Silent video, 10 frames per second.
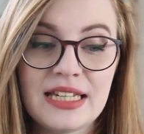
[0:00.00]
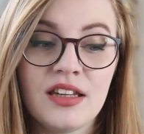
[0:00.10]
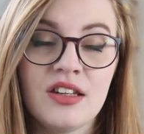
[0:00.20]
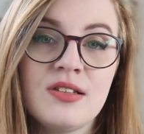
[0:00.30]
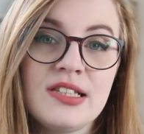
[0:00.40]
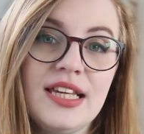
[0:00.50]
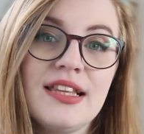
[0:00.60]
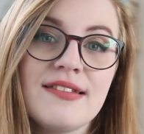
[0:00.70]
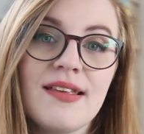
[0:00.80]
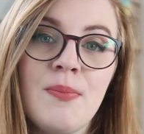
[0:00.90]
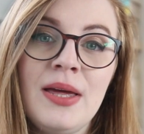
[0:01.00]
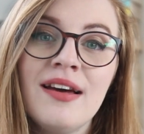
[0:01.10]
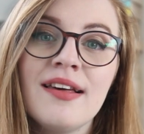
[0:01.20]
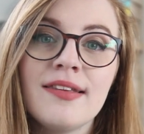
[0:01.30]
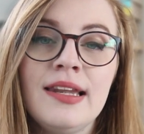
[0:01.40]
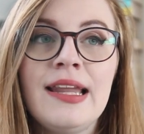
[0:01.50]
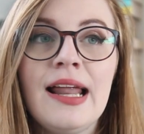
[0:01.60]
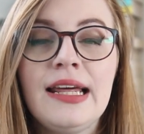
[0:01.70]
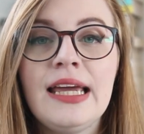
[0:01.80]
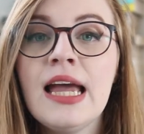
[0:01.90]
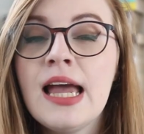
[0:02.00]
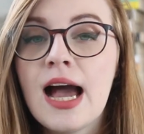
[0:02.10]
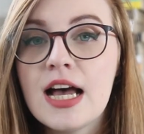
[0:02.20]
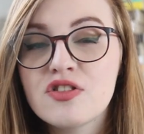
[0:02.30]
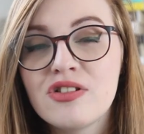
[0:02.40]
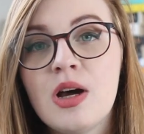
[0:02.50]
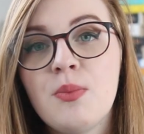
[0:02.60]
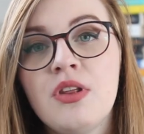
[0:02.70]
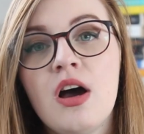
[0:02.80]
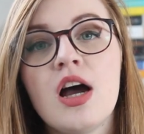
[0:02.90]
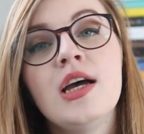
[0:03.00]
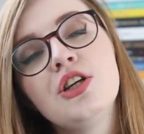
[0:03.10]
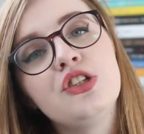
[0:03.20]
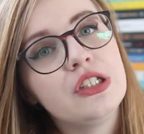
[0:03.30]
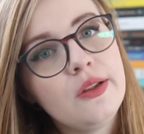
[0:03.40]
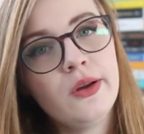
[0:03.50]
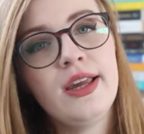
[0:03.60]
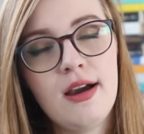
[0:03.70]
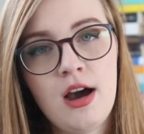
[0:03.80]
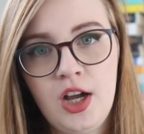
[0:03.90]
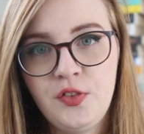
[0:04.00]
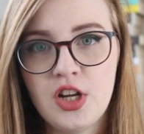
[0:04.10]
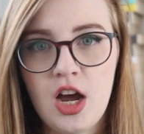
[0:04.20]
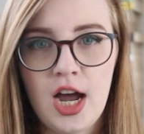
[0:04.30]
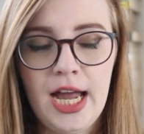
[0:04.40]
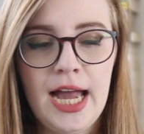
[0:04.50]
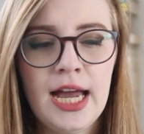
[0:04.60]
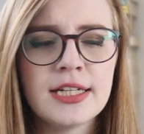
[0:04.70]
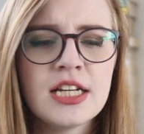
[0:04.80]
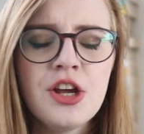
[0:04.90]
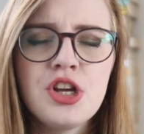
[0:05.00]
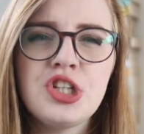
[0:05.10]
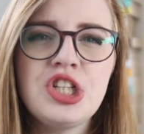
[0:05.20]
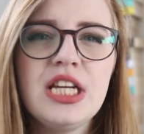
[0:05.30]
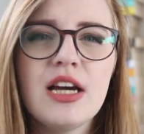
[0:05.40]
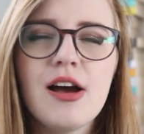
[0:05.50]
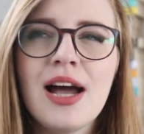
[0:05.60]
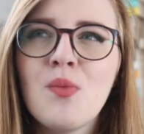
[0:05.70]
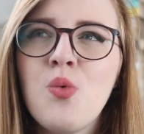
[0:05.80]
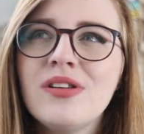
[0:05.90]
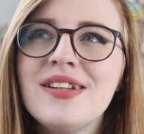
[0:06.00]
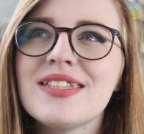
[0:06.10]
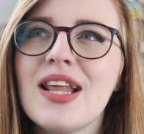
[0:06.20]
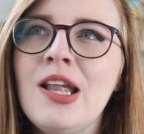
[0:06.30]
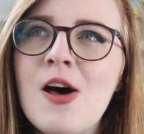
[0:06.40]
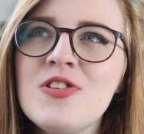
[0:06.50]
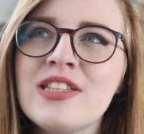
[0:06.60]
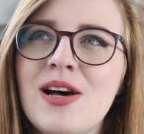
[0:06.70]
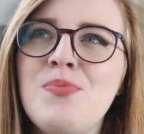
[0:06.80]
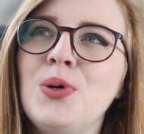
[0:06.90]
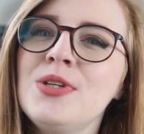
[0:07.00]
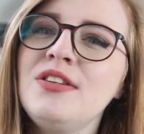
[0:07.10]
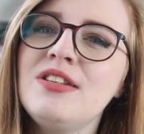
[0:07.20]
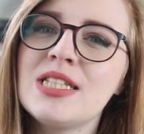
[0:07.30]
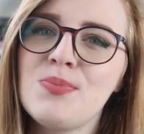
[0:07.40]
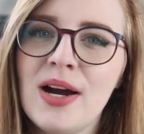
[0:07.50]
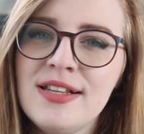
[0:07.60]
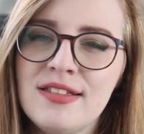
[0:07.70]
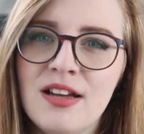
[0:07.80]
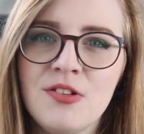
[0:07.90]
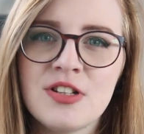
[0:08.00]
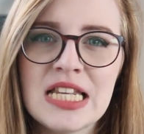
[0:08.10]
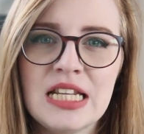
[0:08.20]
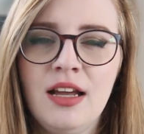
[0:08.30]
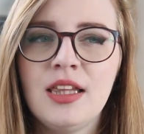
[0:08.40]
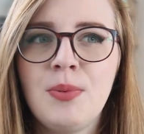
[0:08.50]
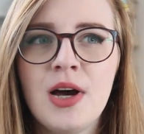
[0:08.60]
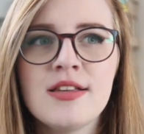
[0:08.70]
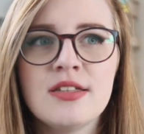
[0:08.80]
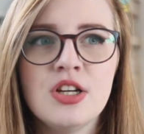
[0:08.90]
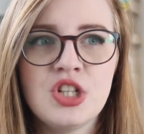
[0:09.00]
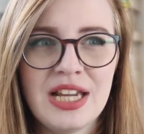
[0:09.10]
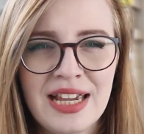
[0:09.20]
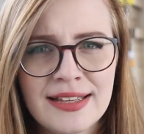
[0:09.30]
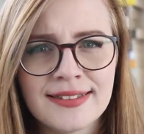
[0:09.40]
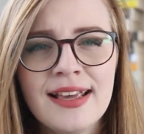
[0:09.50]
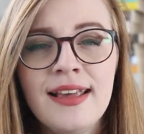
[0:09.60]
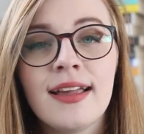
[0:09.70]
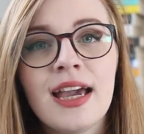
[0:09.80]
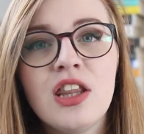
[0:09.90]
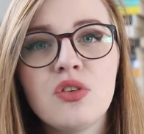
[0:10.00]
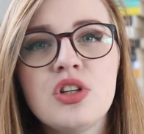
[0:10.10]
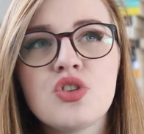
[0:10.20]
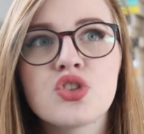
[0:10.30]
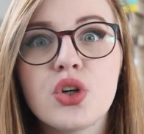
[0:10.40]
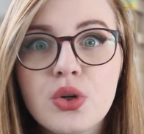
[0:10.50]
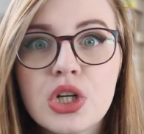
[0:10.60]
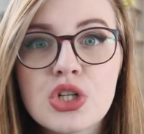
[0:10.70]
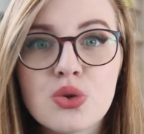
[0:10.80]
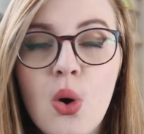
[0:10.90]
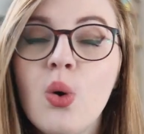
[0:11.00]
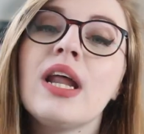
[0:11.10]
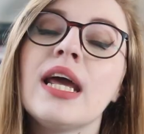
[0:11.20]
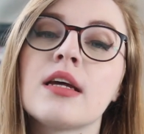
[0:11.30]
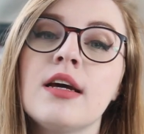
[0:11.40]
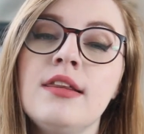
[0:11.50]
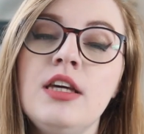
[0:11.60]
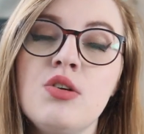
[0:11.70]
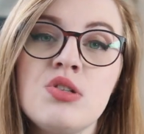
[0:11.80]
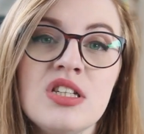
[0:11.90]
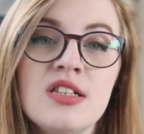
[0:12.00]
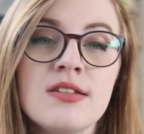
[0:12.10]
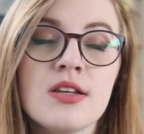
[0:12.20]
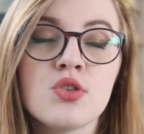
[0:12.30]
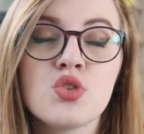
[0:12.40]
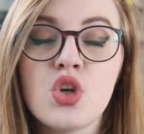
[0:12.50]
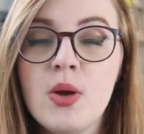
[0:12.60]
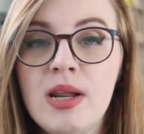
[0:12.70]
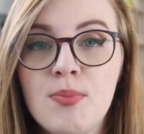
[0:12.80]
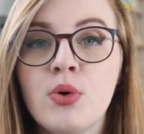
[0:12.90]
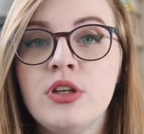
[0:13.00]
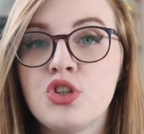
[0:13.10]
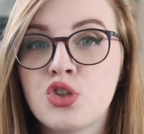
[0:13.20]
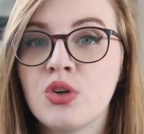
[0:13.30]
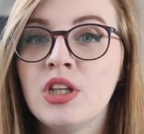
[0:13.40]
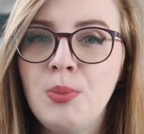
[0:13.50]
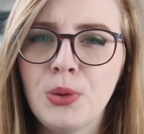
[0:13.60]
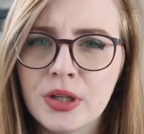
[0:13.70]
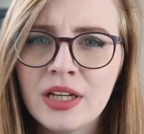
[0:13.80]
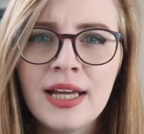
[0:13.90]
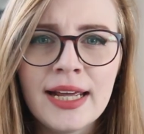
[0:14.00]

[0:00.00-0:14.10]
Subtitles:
You see this because Nellie has grown up with her, she's looking after her, and she at once loves her but also despises her and doesn't like the person that she is. And Catherine is so controlling, and I think you see this at so many points during the book.